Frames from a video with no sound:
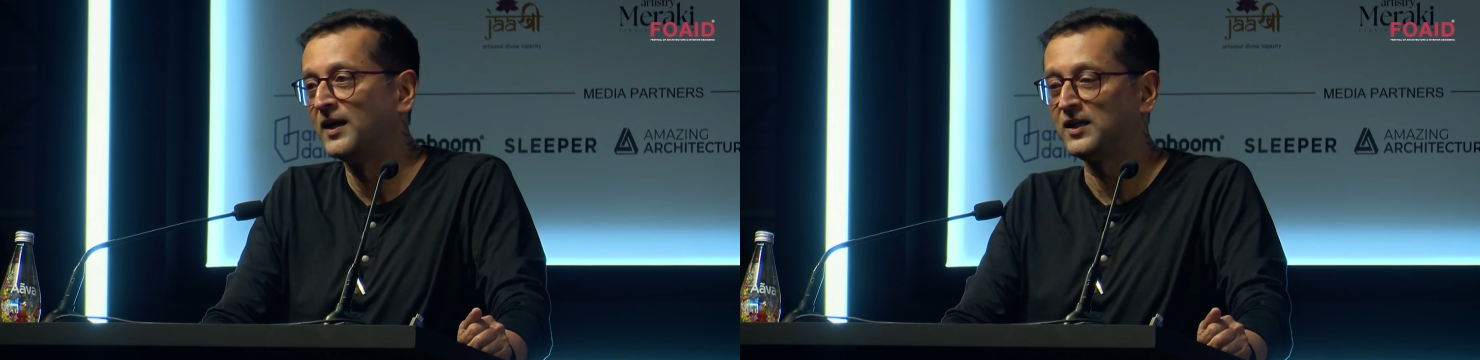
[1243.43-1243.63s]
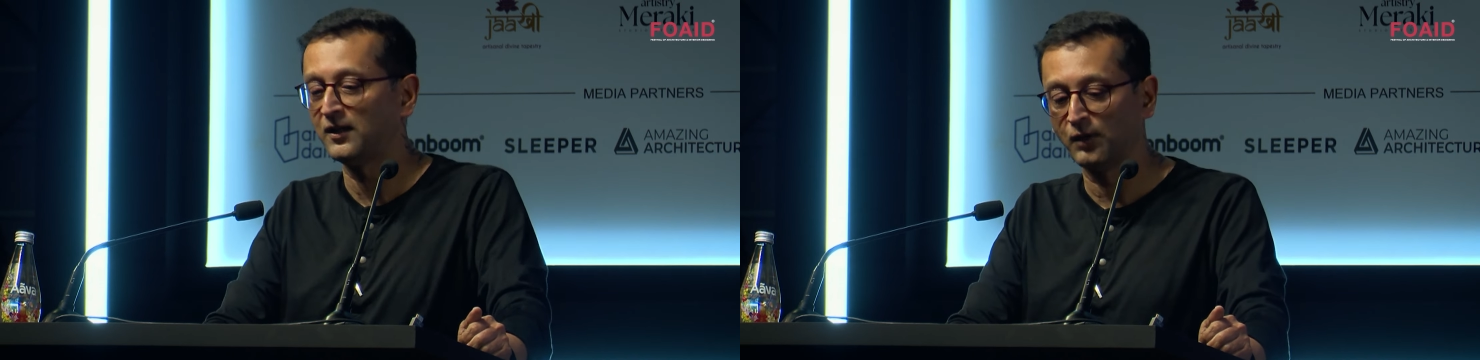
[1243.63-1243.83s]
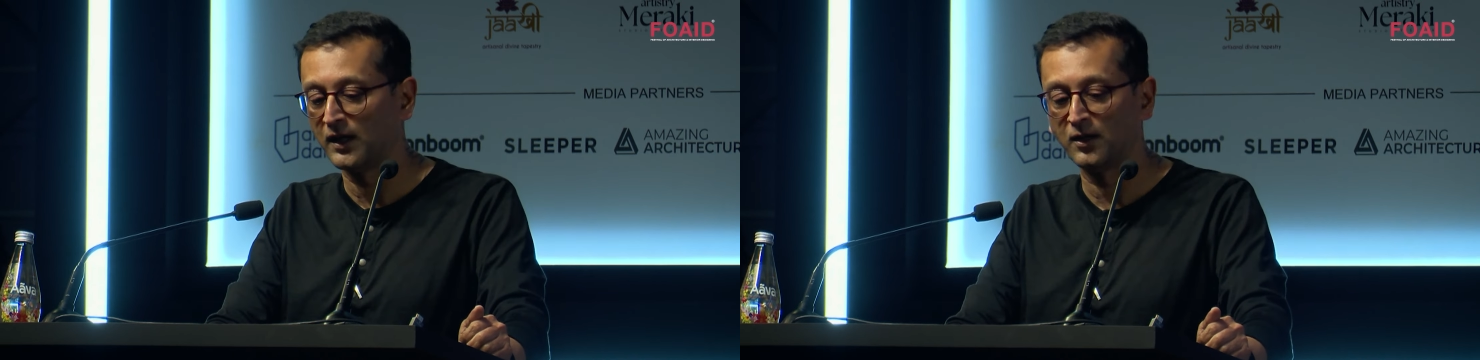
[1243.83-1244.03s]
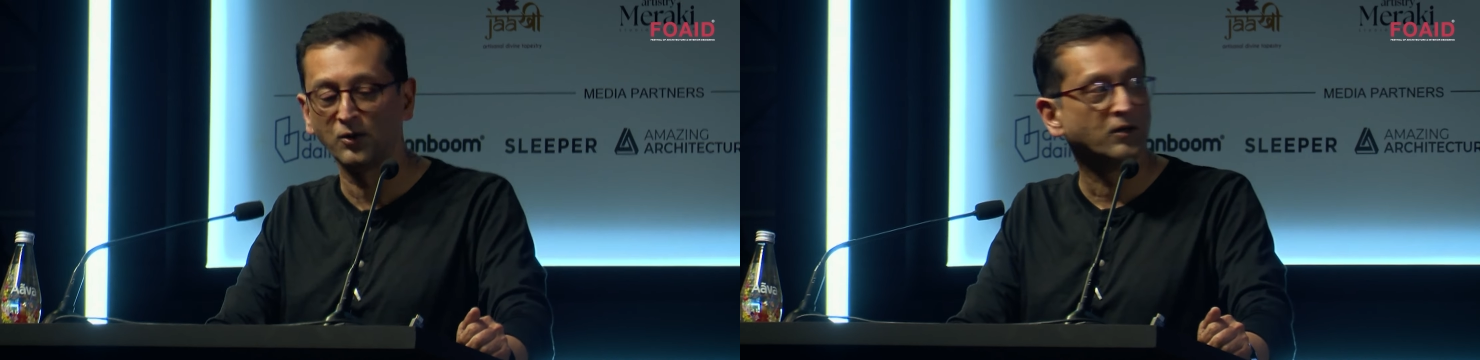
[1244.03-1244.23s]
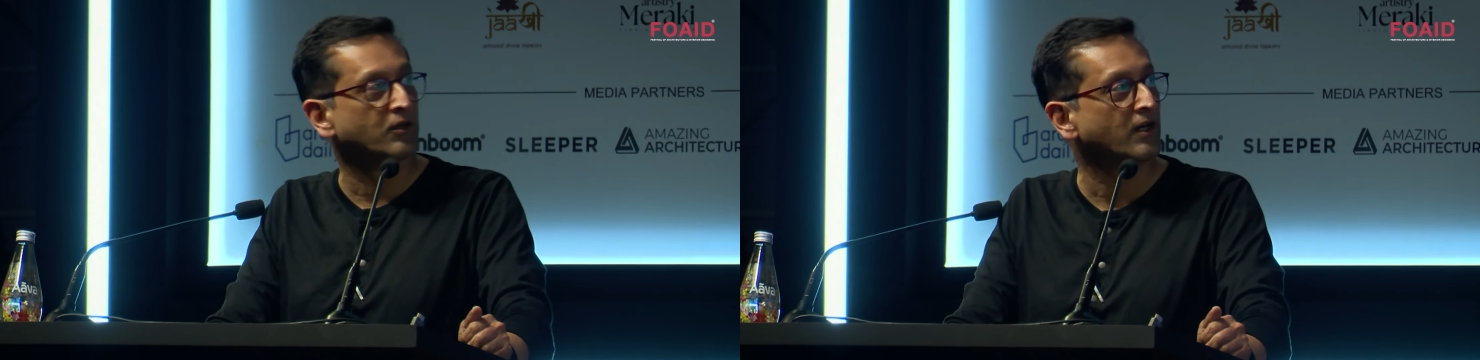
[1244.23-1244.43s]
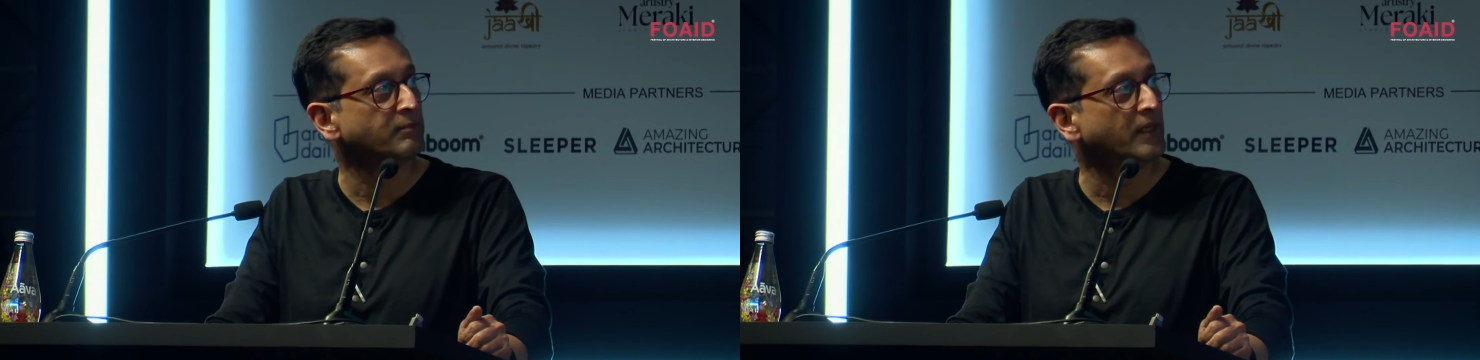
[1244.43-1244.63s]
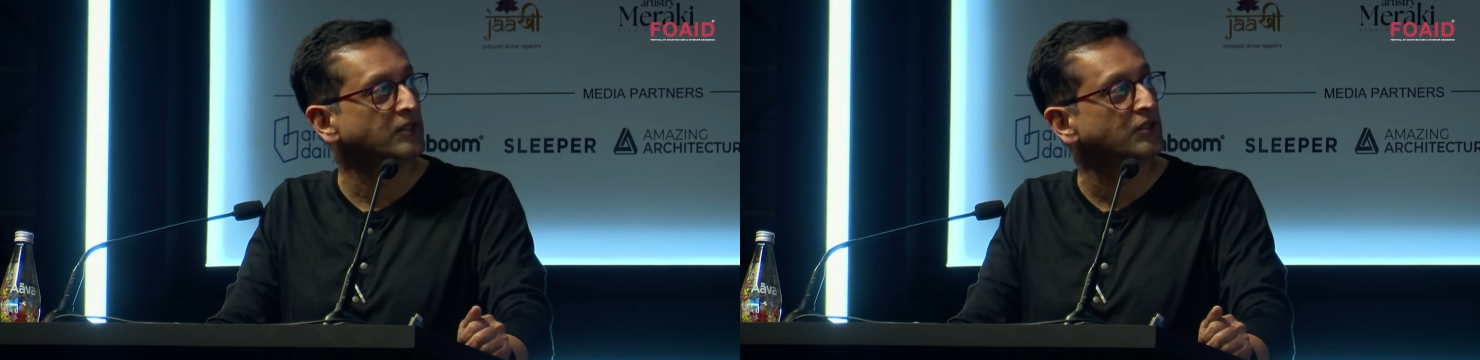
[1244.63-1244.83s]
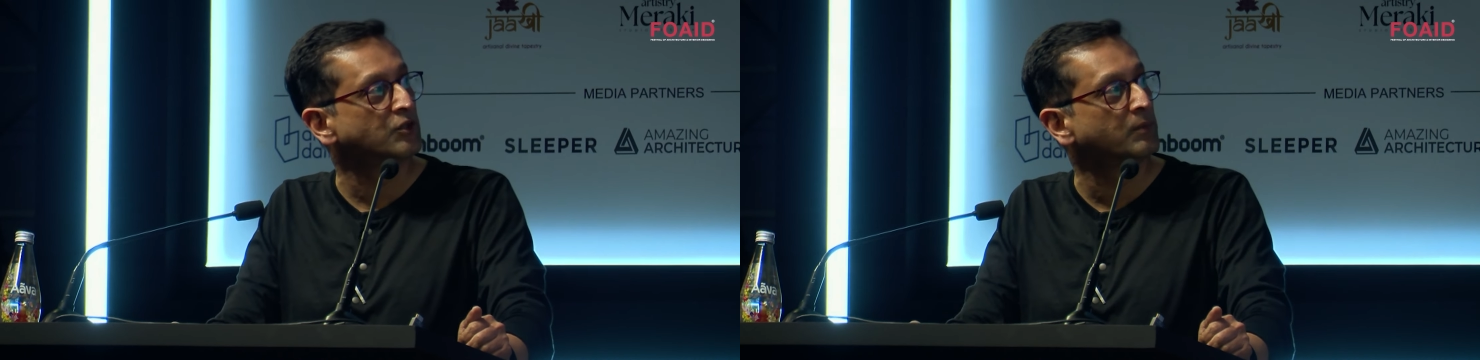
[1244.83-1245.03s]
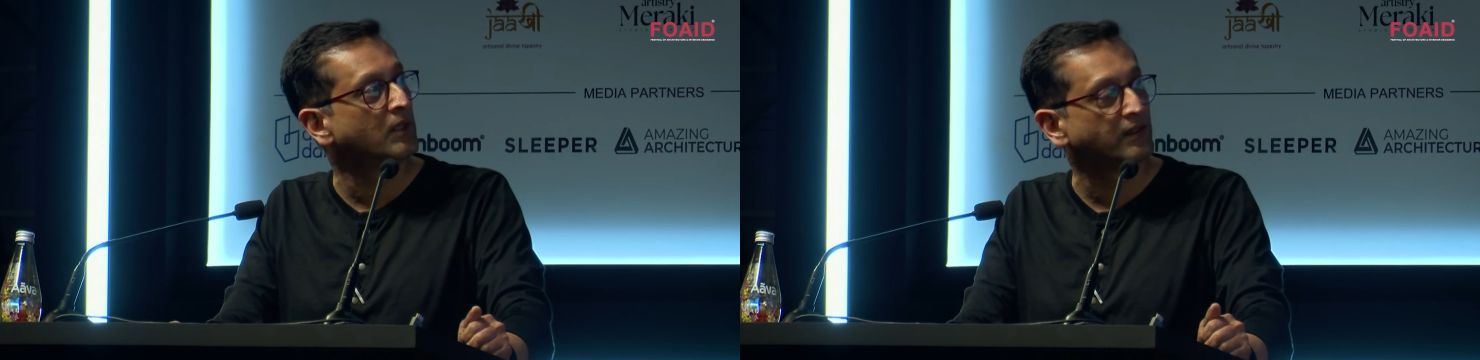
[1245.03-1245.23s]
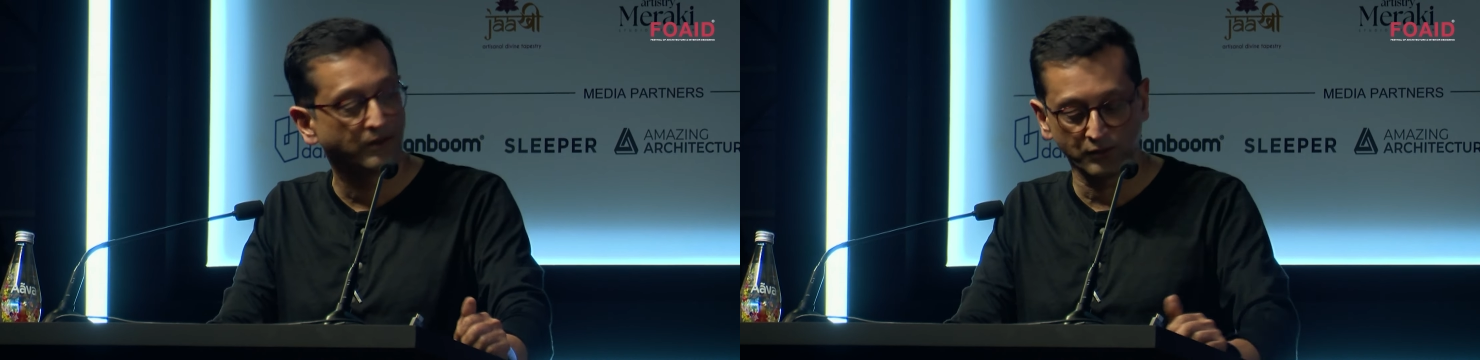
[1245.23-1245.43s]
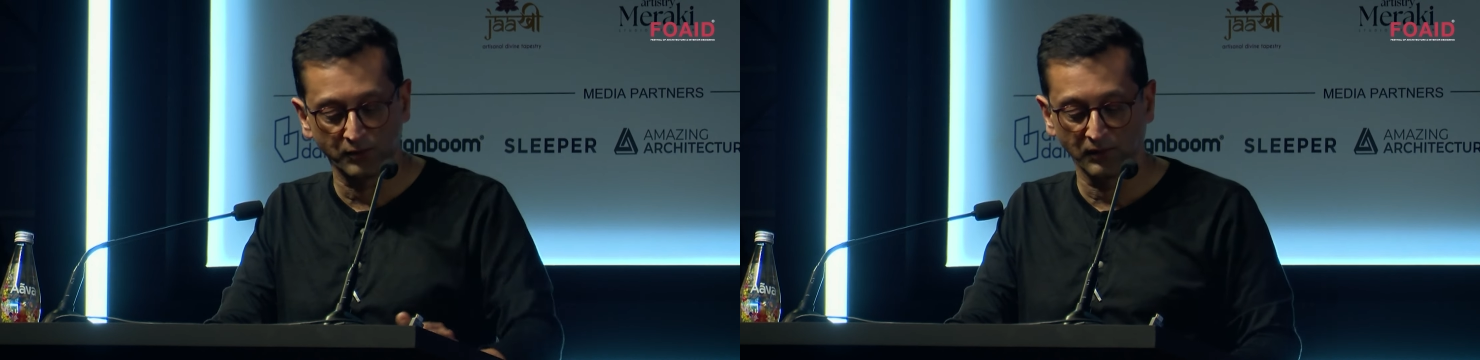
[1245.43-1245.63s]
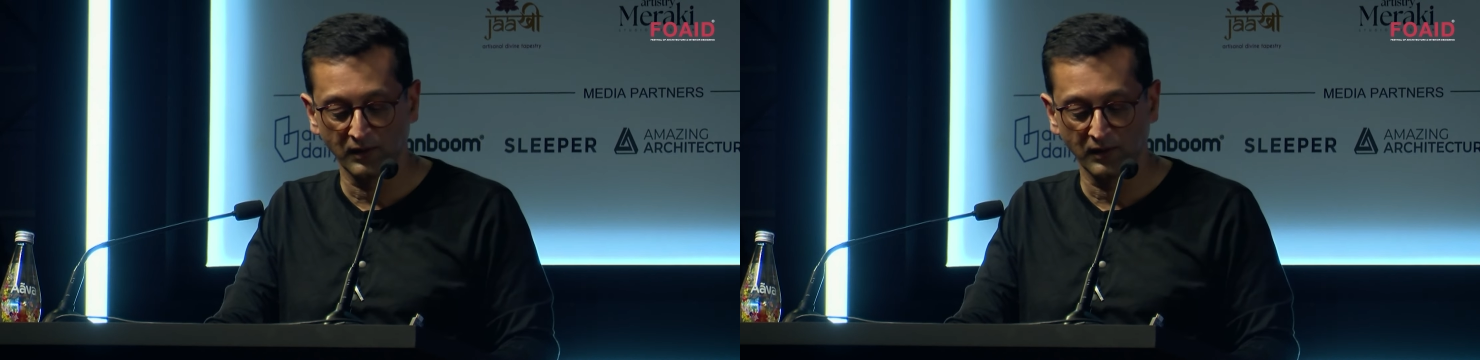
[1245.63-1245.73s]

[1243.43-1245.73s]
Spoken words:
T1 and not drive past this building at all.